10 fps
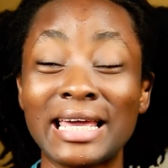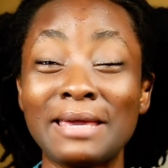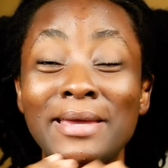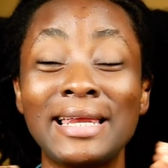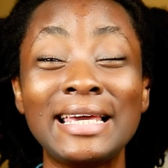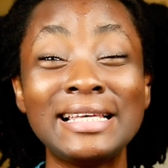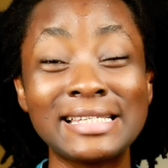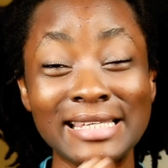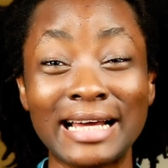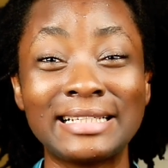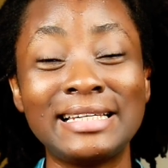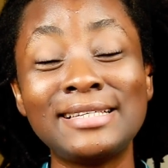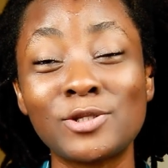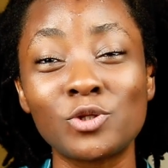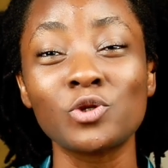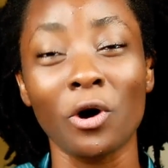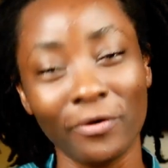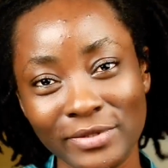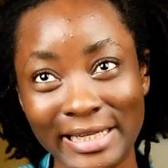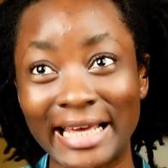like it made it instantly
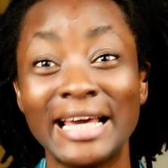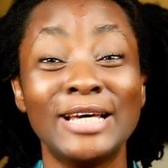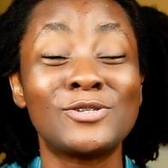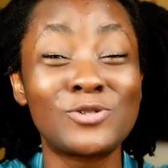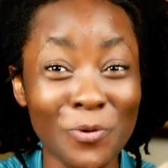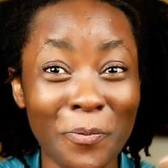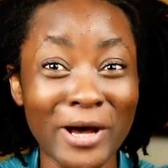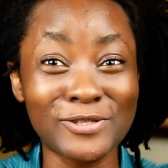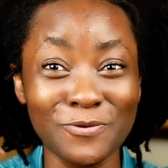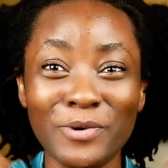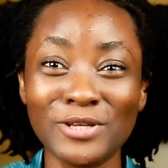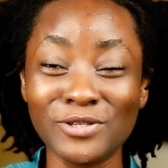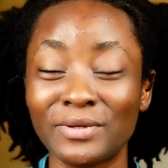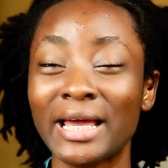soft, like super soft.